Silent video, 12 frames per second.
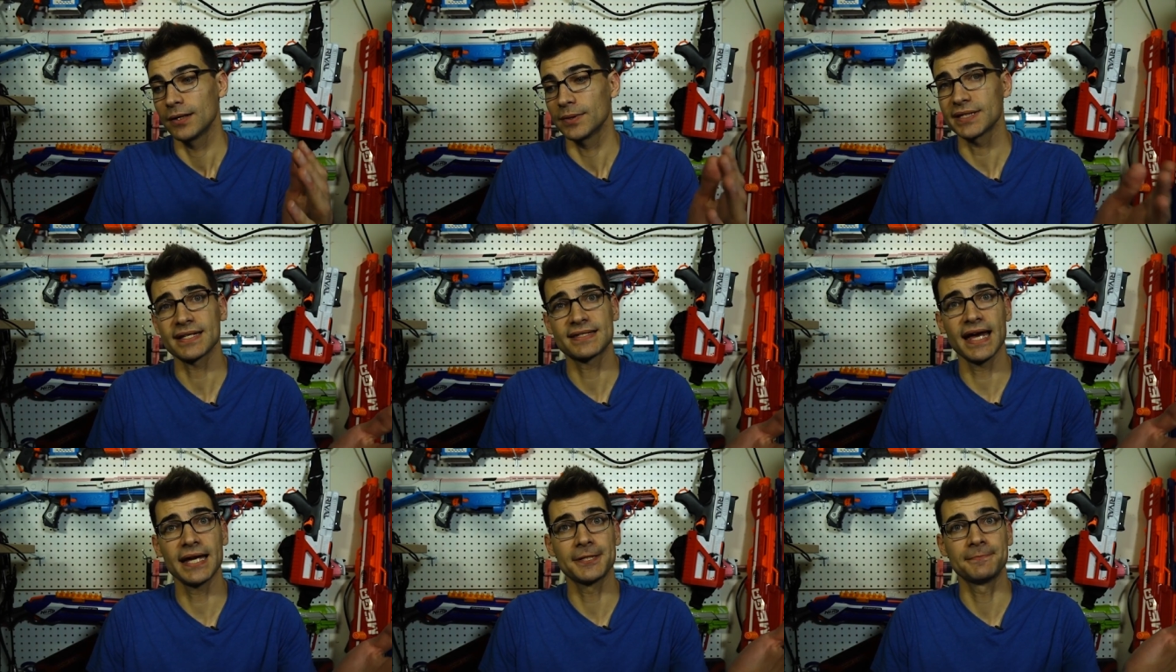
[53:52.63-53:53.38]
With that
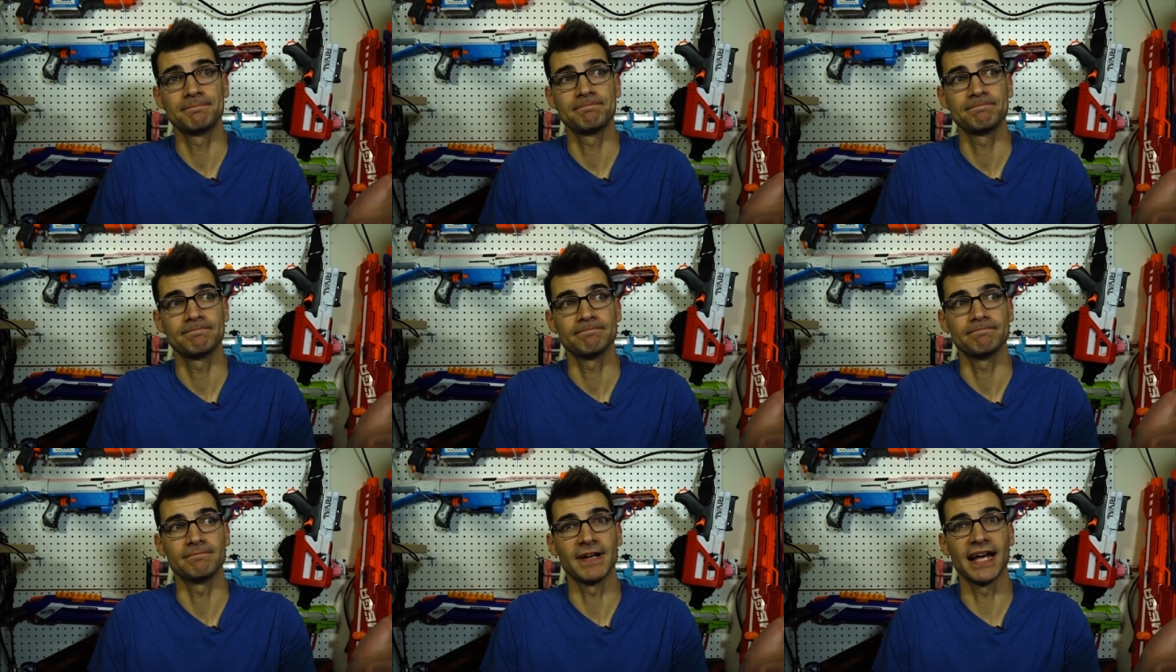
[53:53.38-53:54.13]
said,
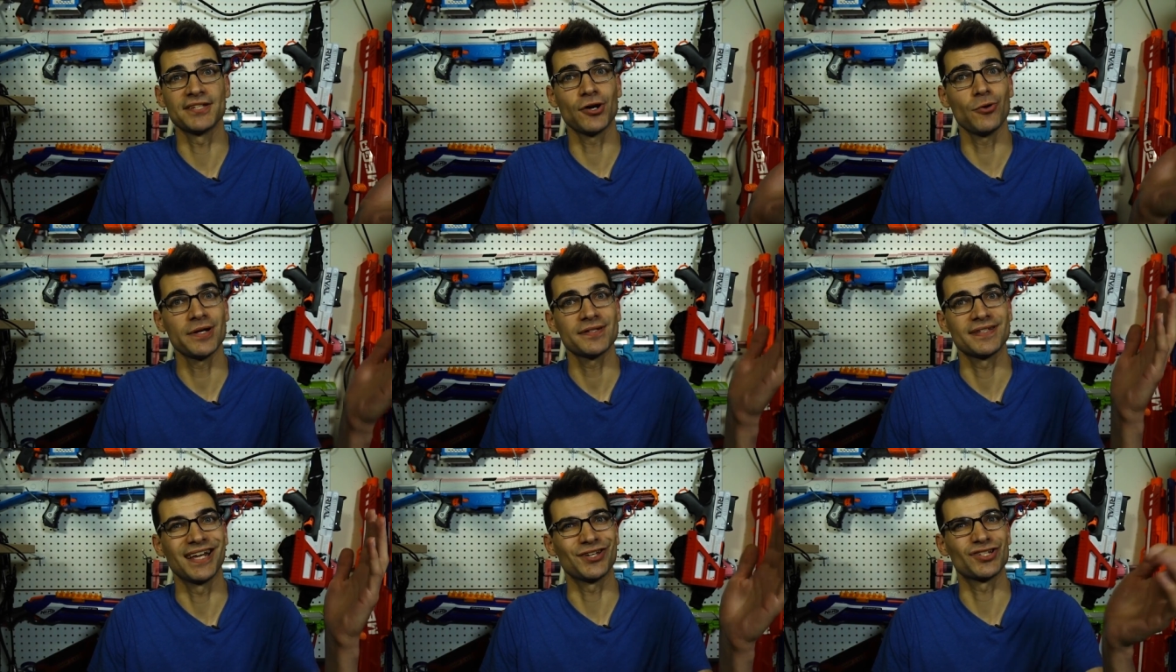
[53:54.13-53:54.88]
as always,
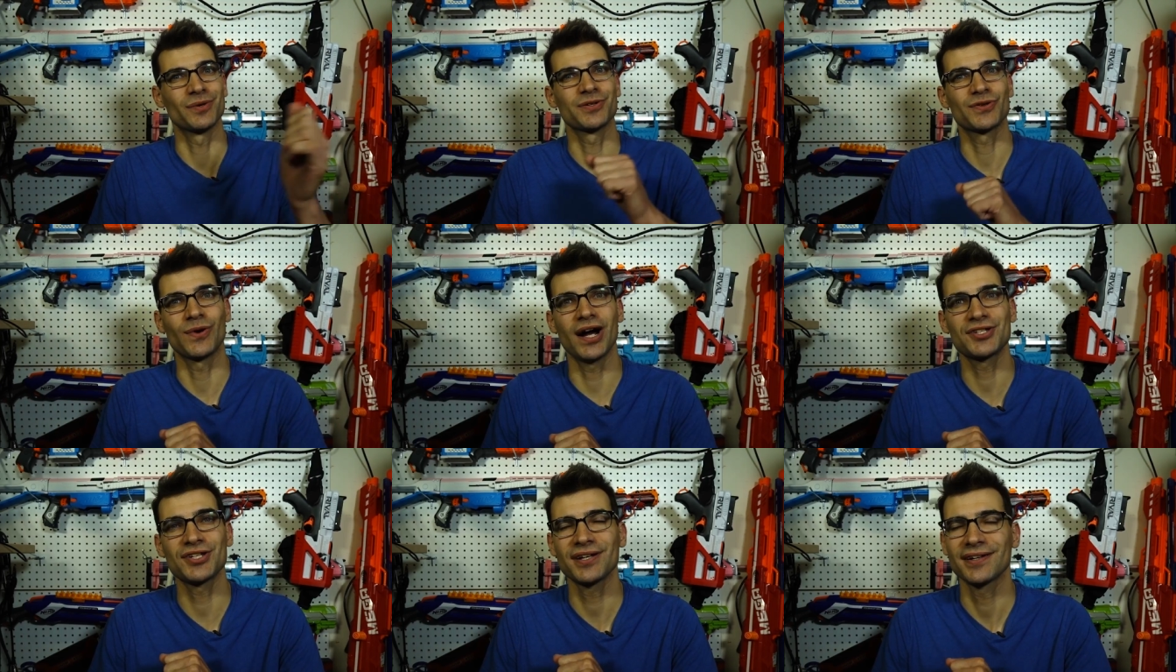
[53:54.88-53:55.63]
thank you so much for
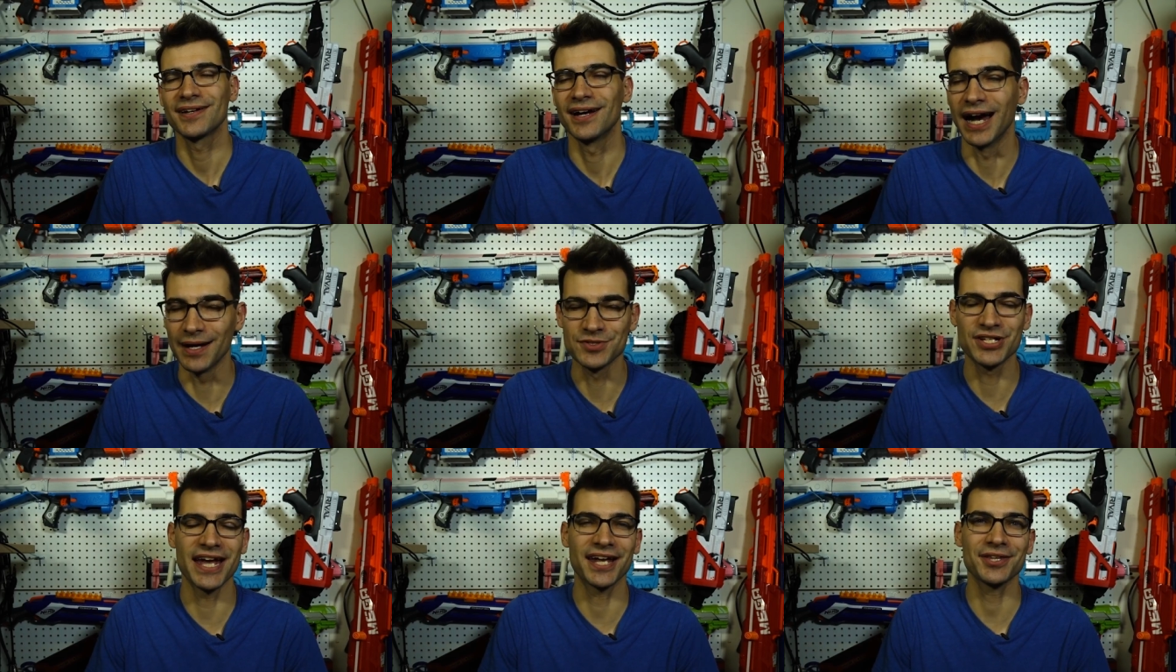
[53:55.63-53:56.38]
watching. I'm
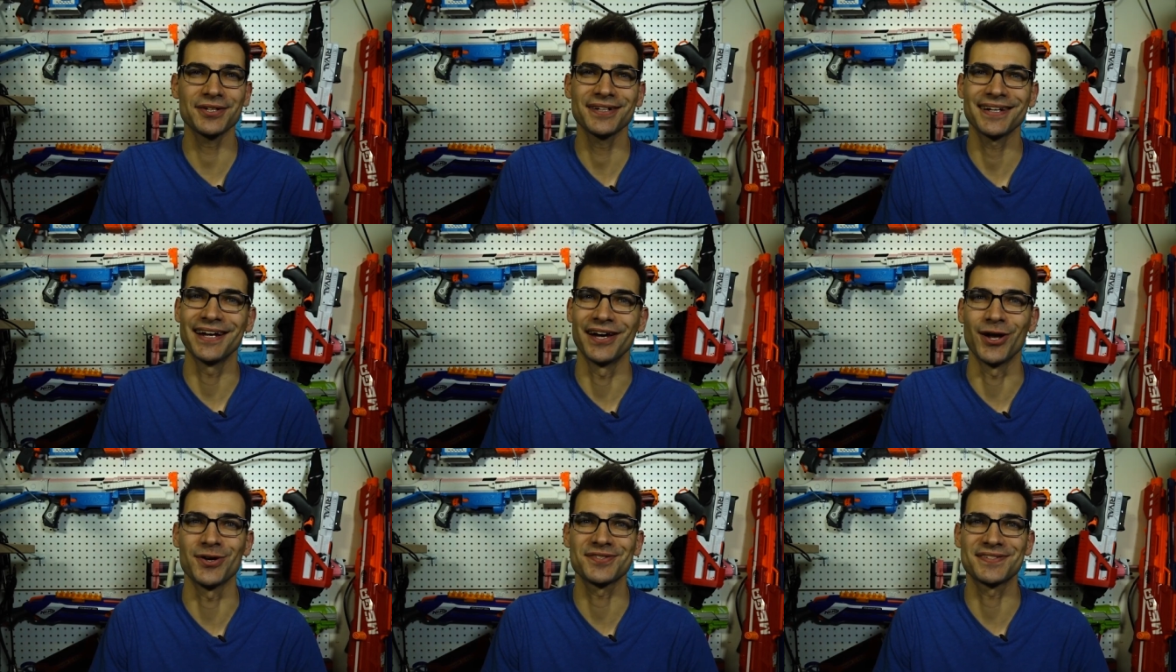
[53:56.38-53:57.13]
Jangular,
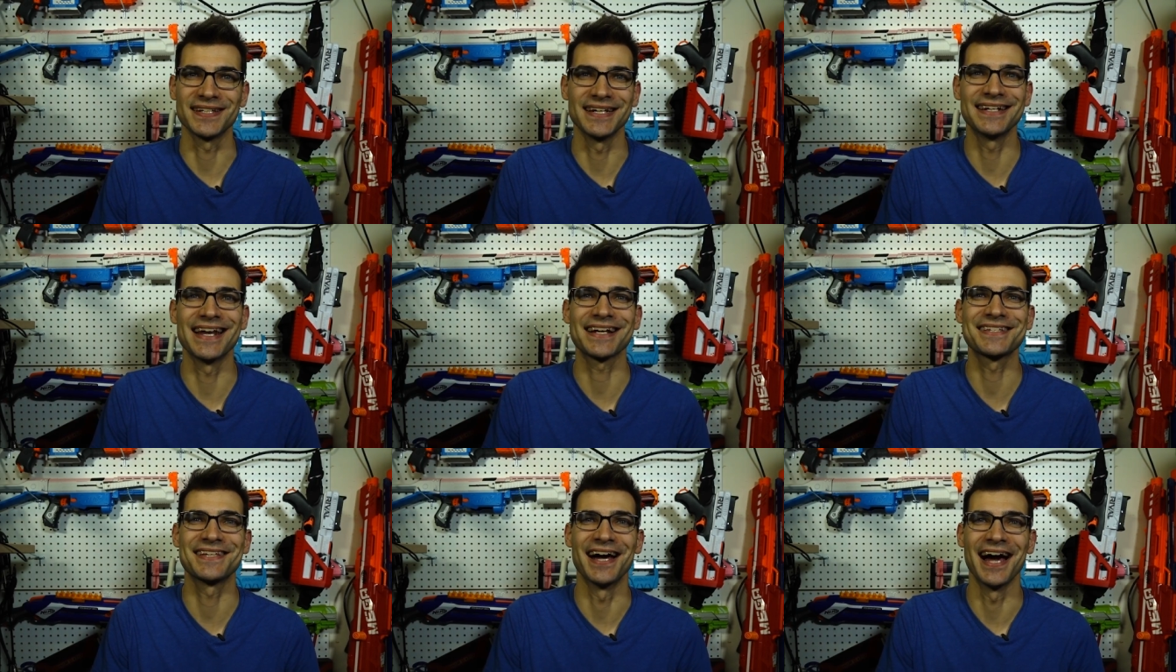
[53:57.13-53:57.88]
and I'll see you
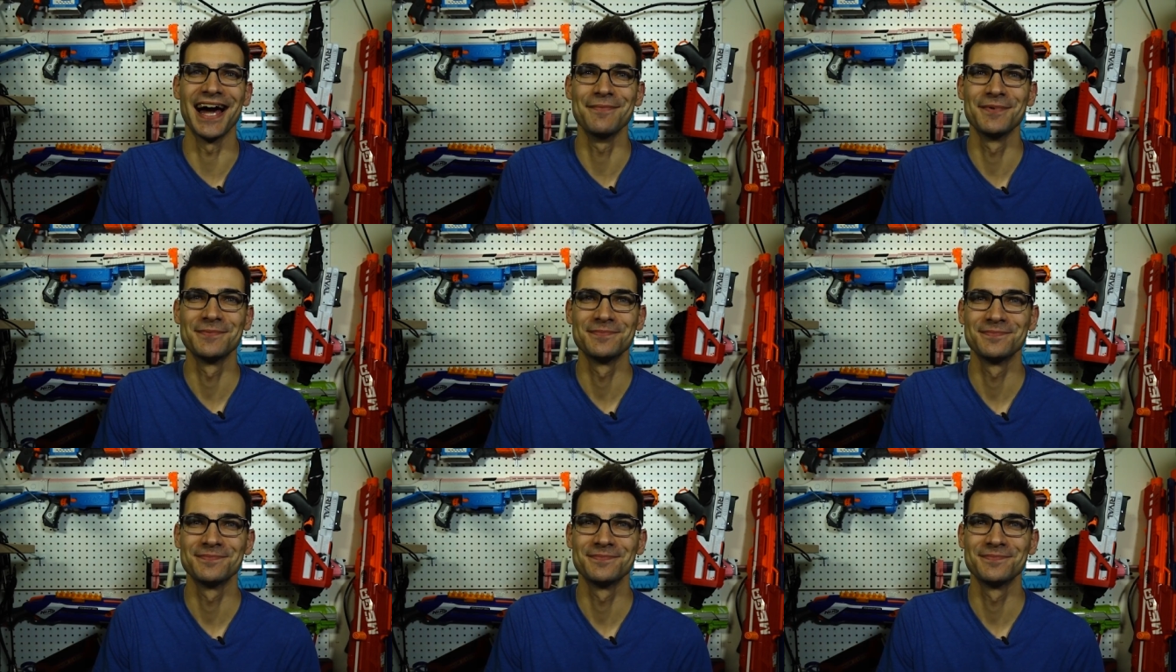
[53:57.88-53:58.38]
next time.